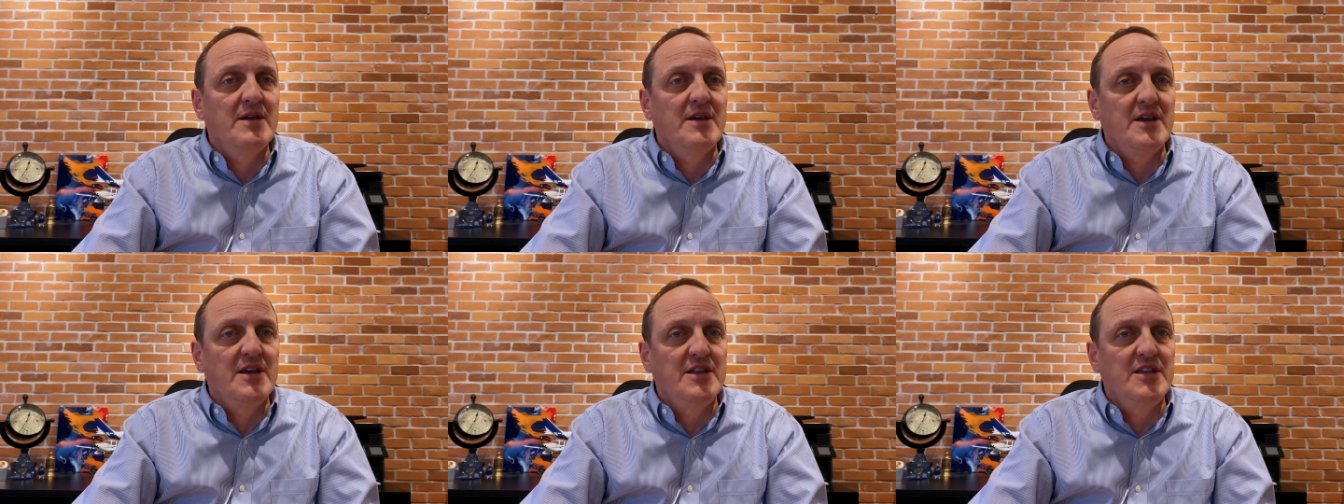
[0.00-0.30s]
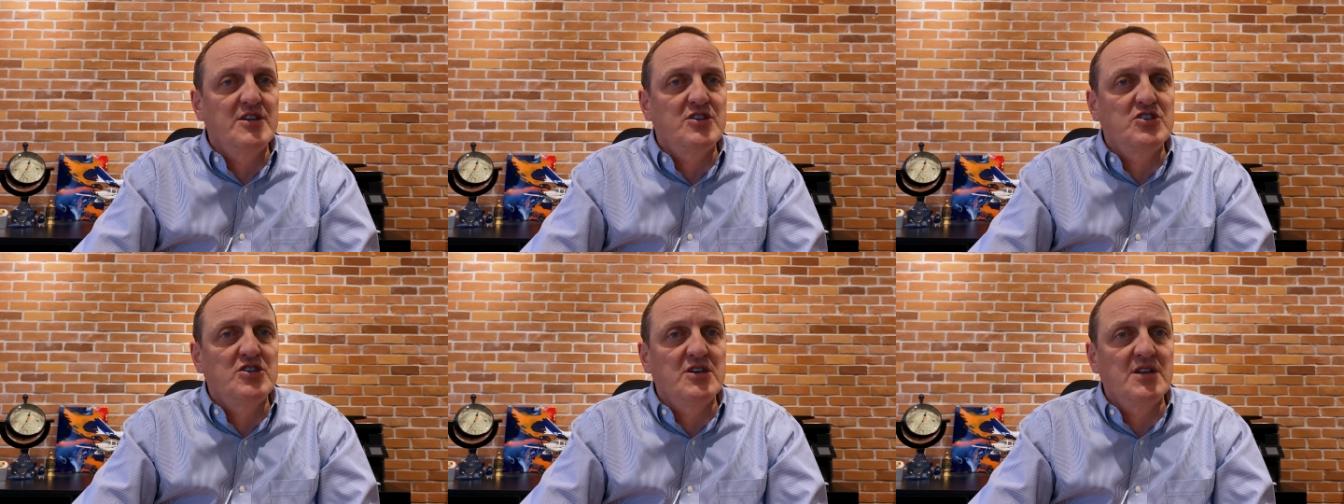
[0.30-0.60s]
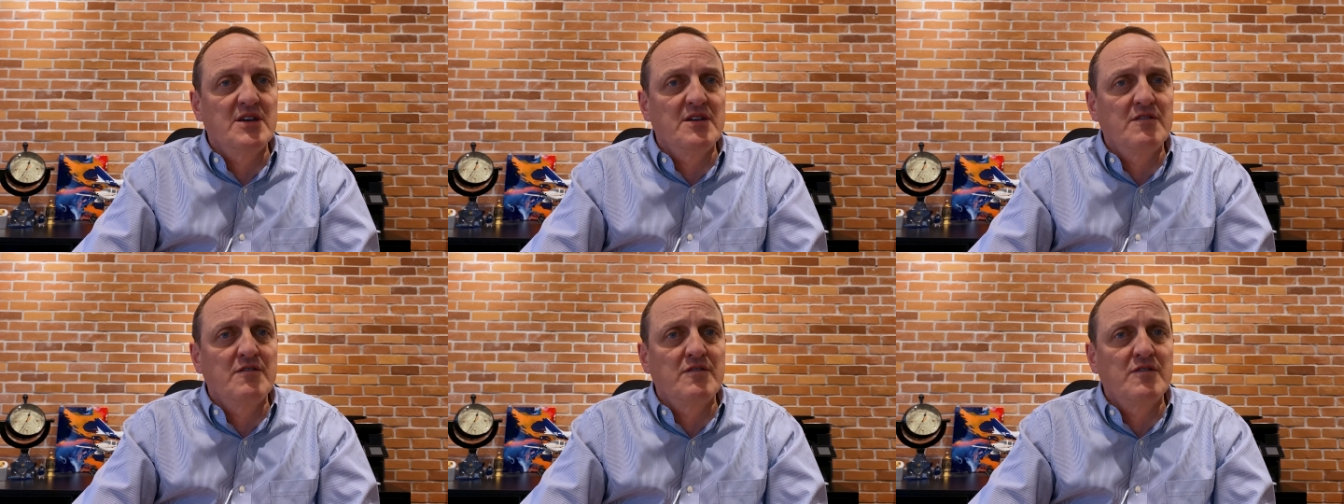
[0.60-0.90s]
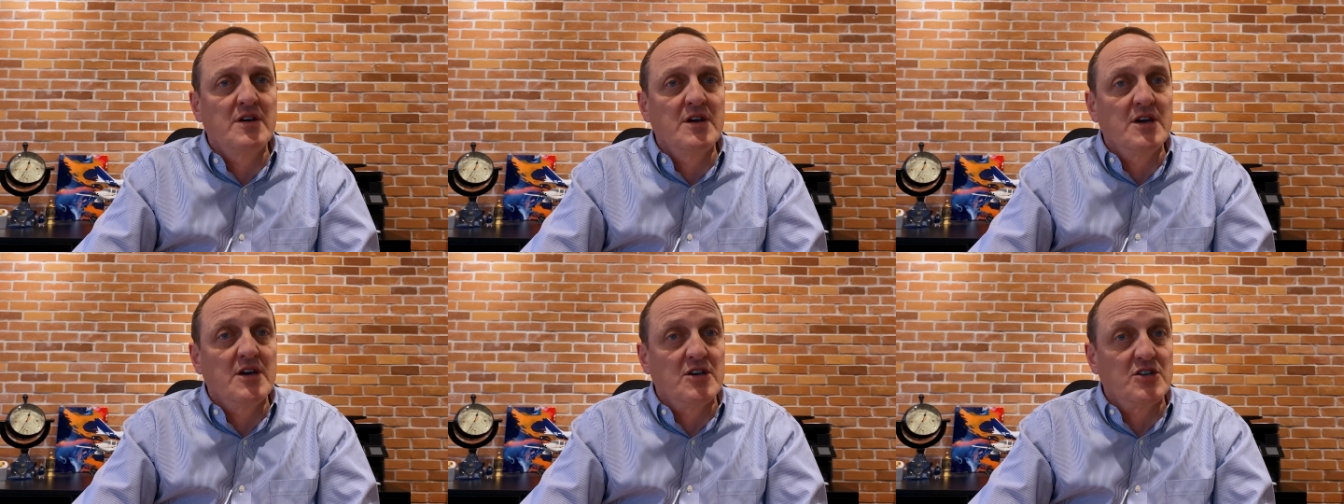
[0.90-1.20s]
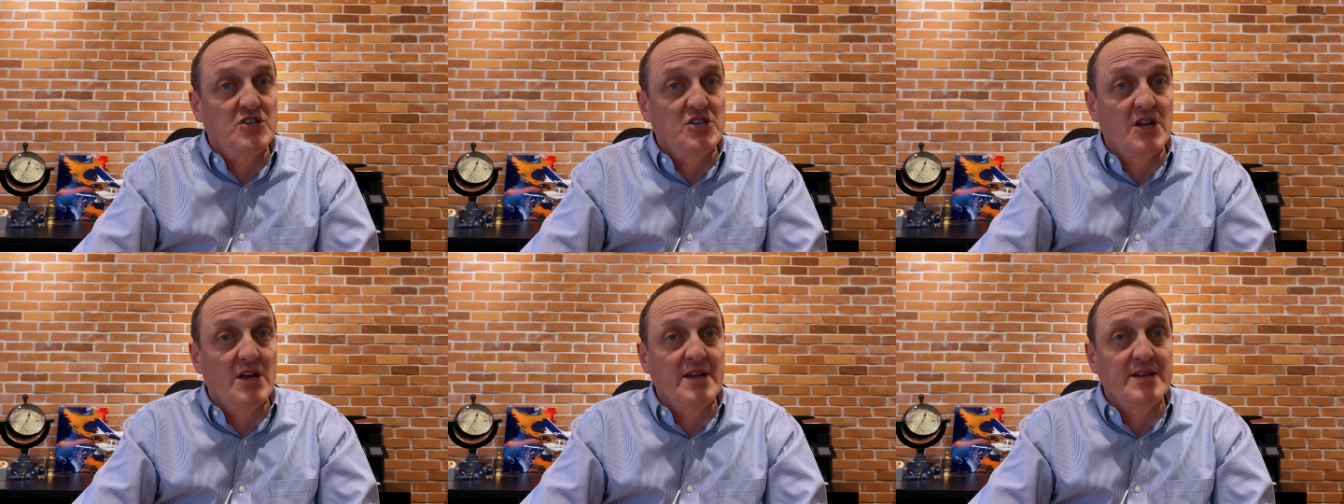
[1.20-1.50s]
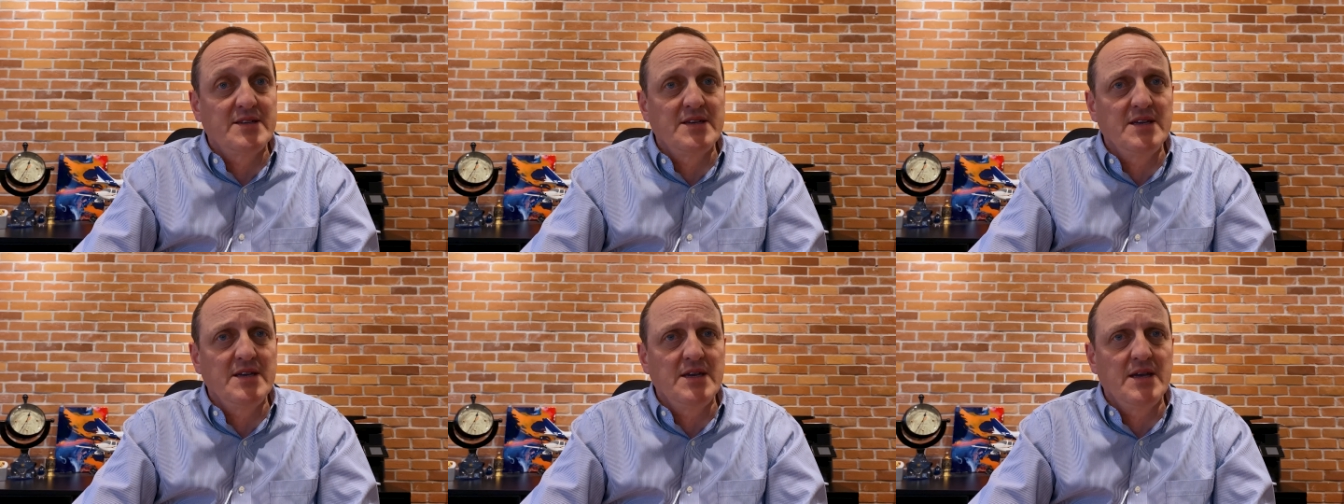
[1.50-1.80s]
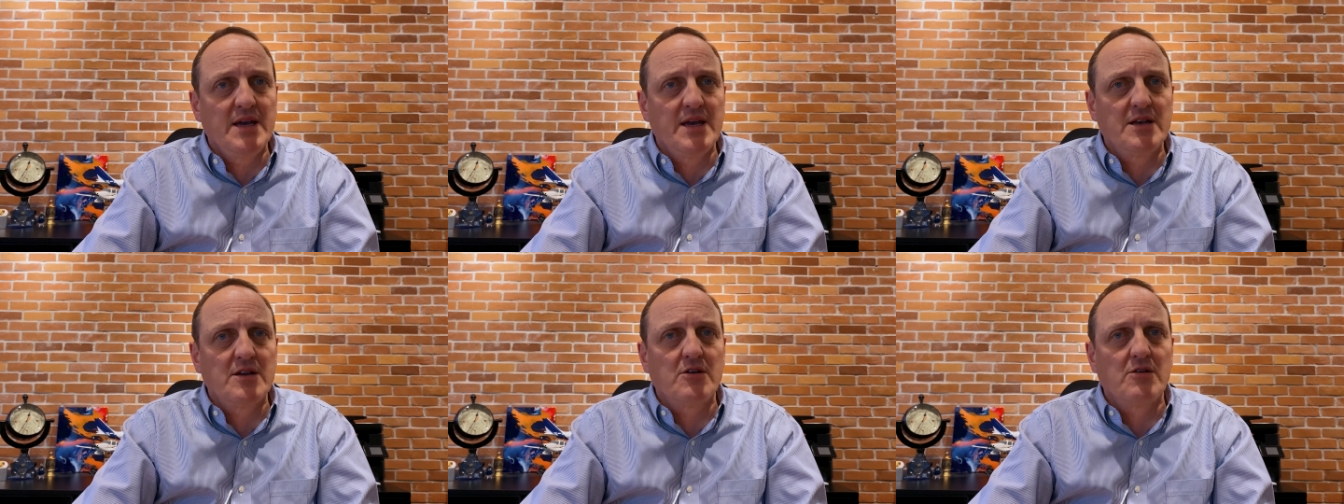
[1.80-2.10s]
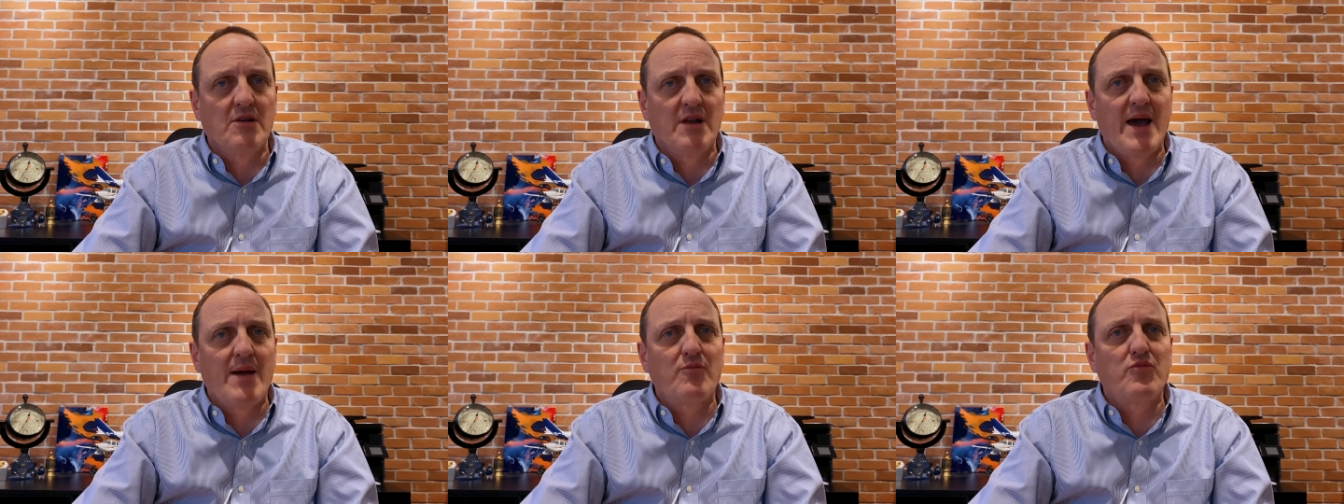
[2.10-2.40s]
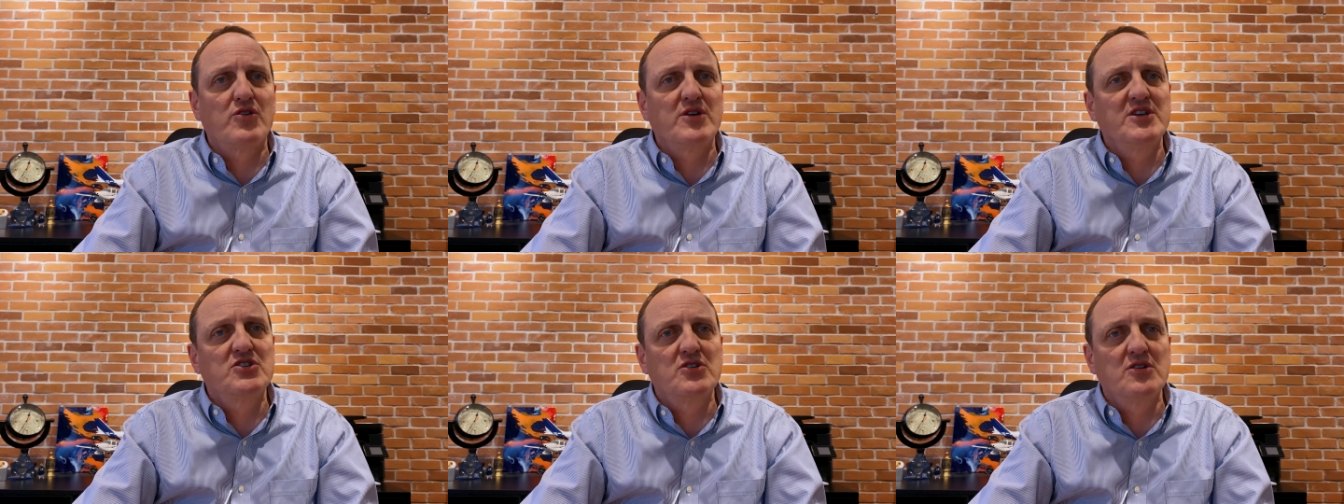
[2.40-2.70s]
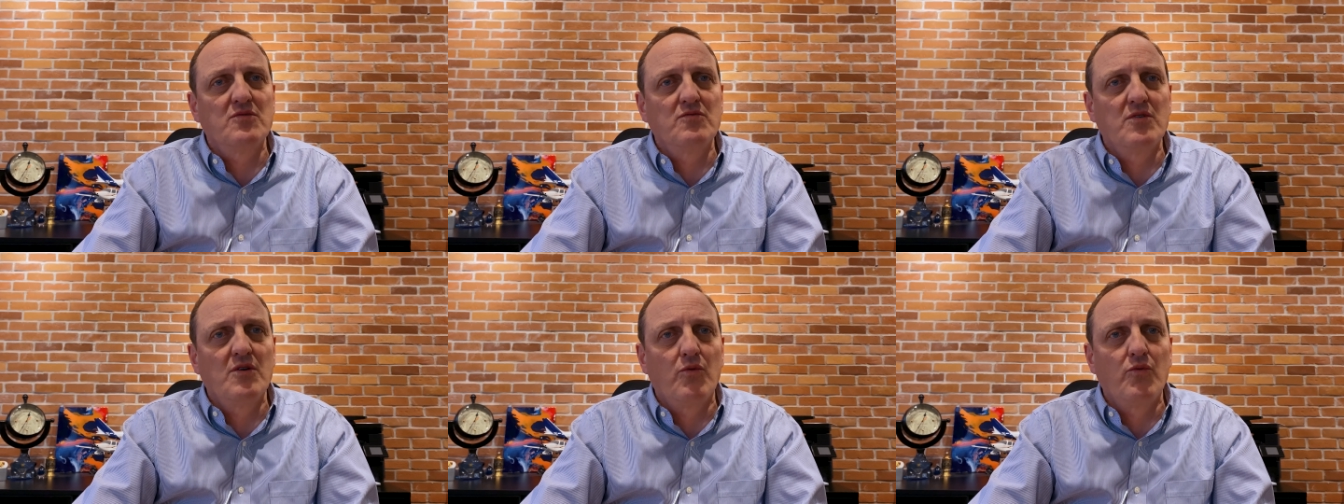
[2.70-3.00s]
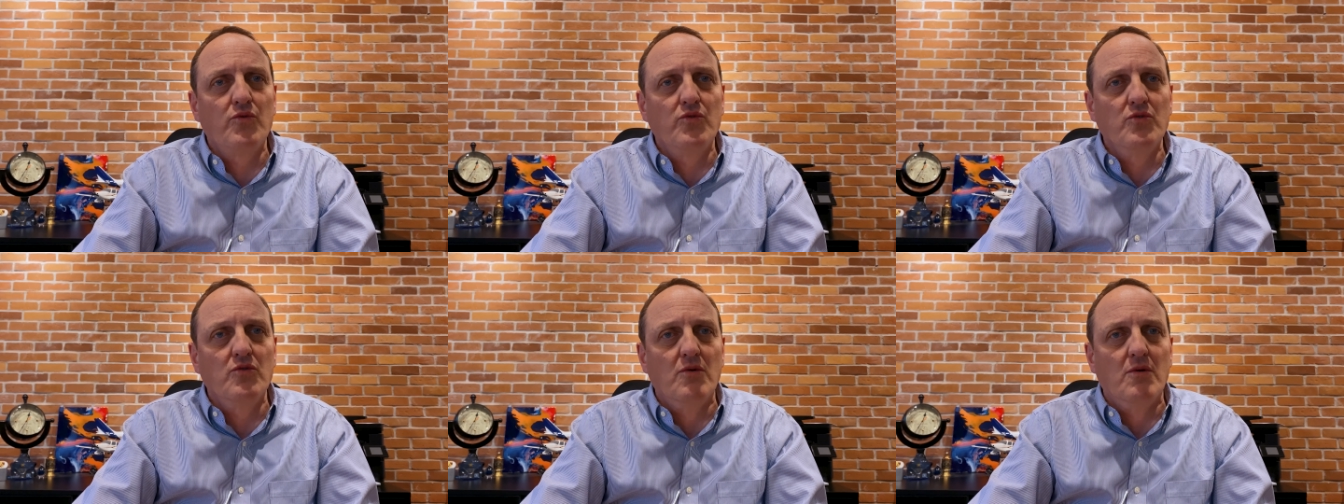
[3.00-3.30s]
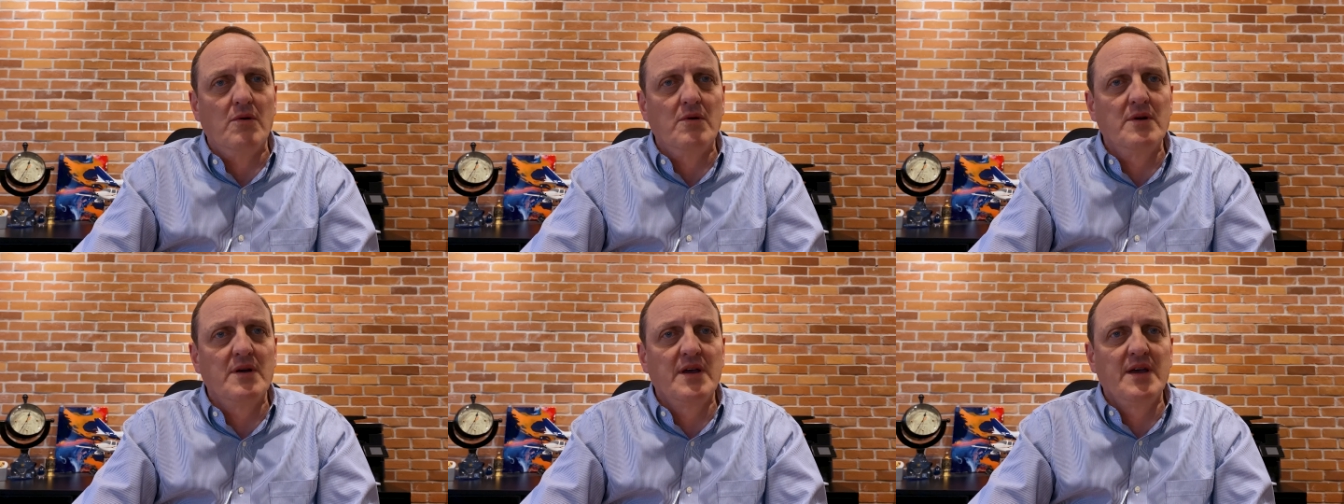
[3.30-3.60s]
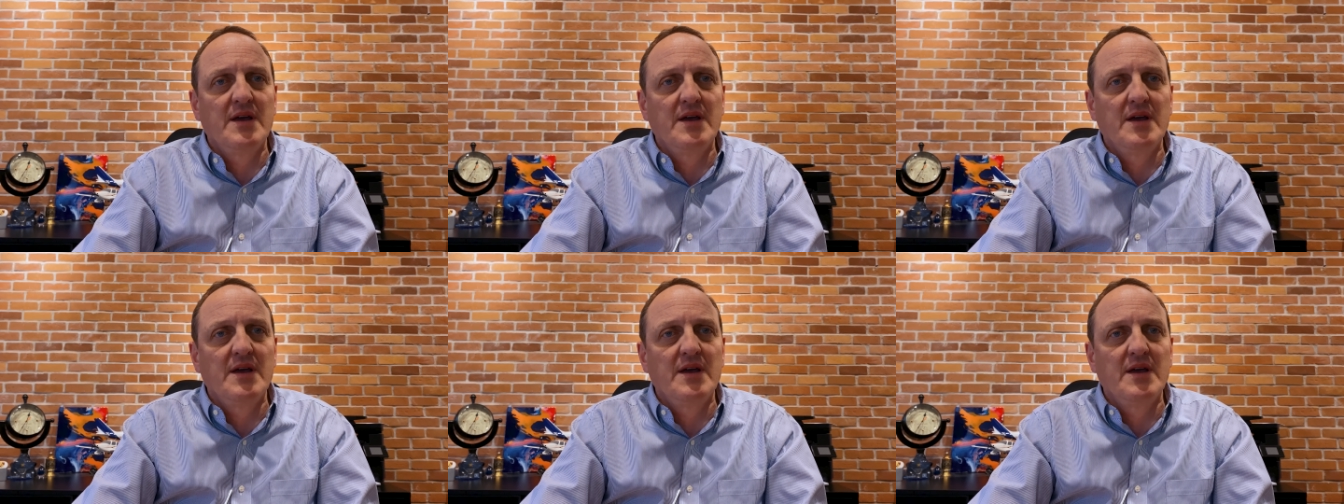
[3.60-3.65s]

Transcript: initiative, agility, and collaboration will rule.